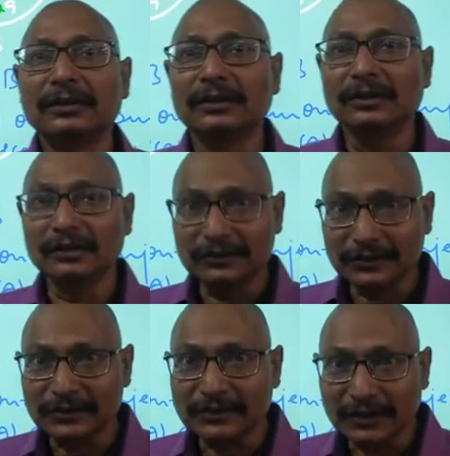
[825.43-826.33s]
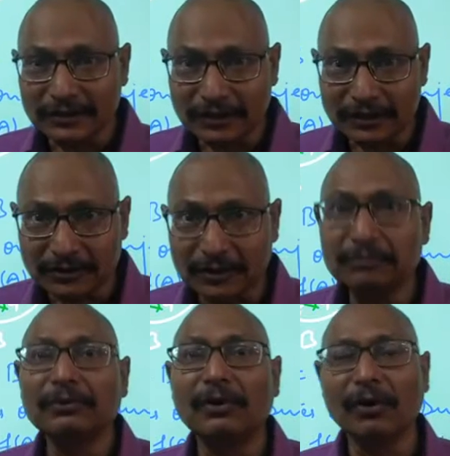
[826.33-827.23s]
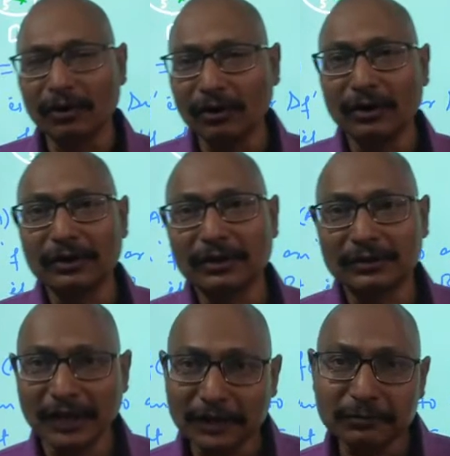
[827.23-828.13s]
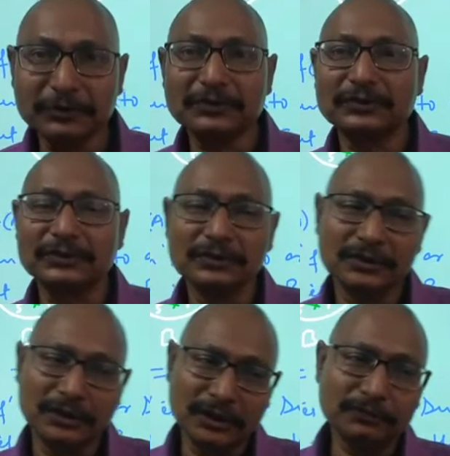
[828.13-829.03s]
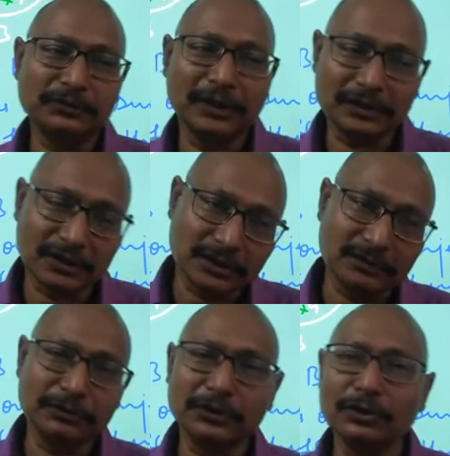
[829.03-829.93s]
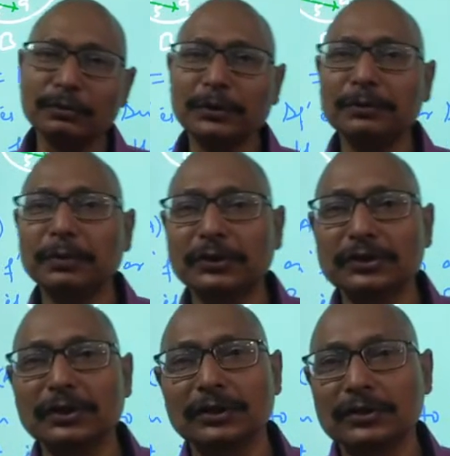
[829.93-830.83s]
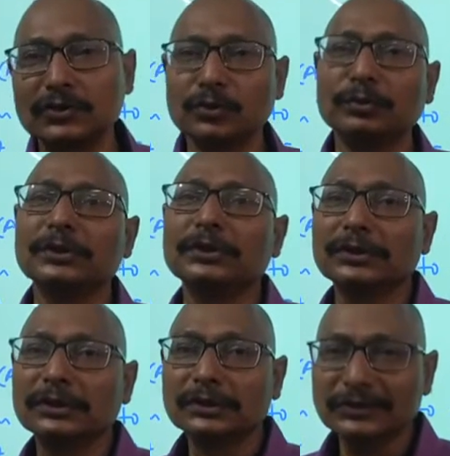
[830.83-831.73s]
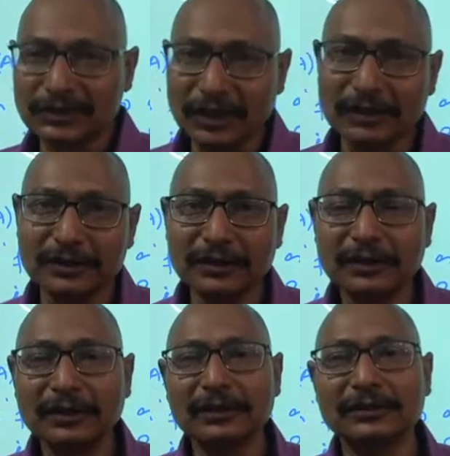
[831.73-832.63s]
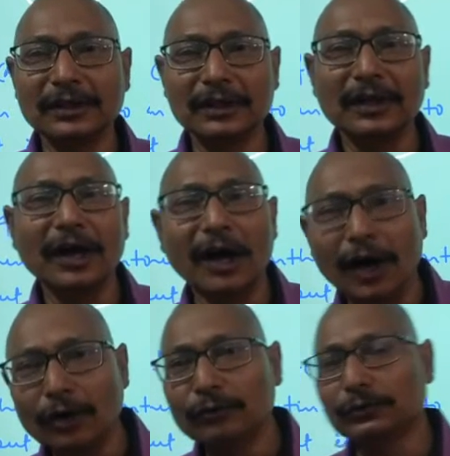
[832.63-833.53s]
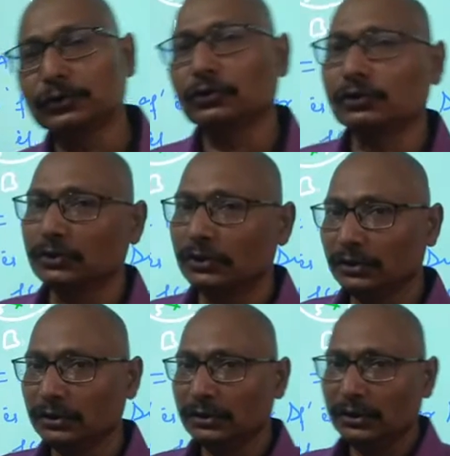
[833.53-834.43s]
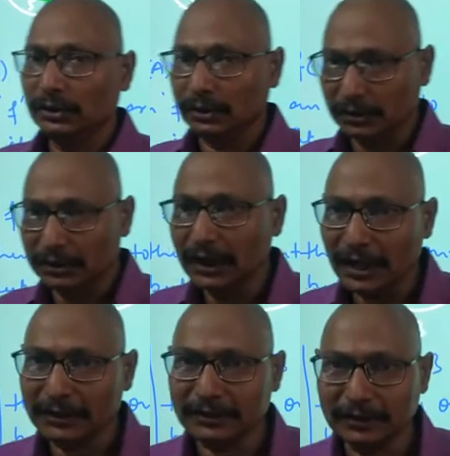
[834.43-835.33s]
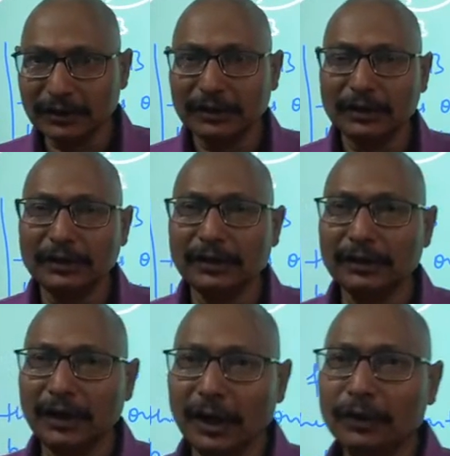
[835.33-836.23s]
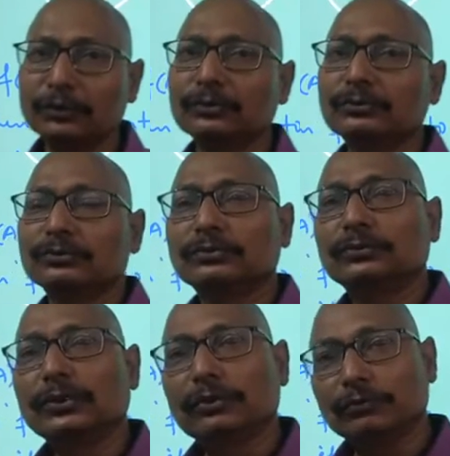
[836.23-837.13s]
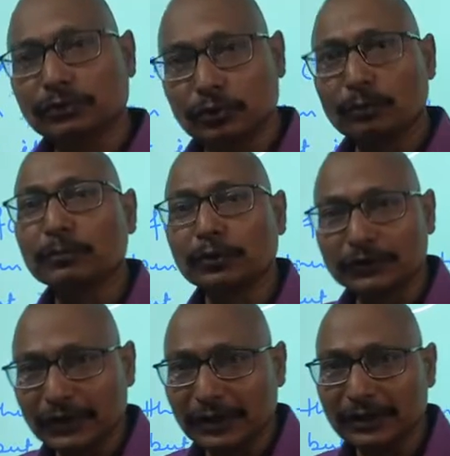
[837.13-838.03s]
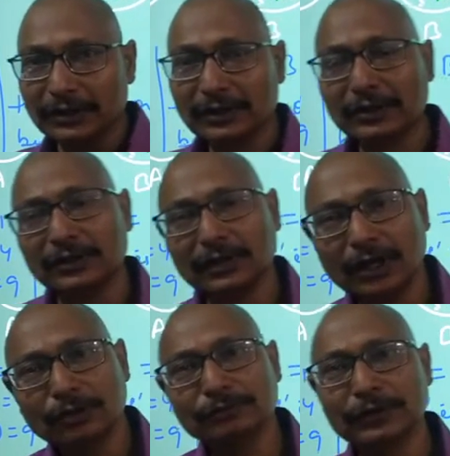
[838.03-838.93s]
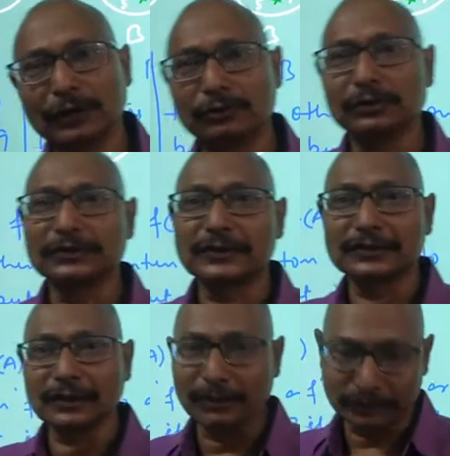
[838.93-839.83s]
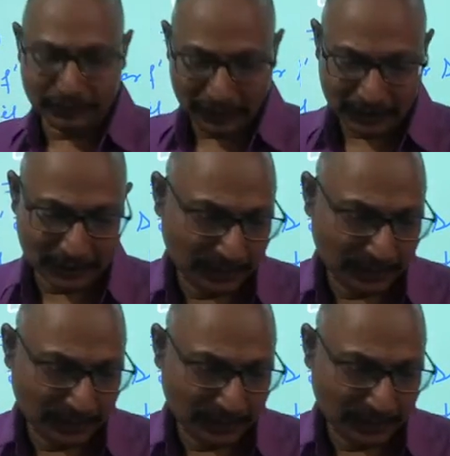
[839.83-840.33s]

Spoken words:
is this surjective or not. That means if surjectivity of any function is to be checked, then how we should react, how we should proceed. Now we are to discuss about that.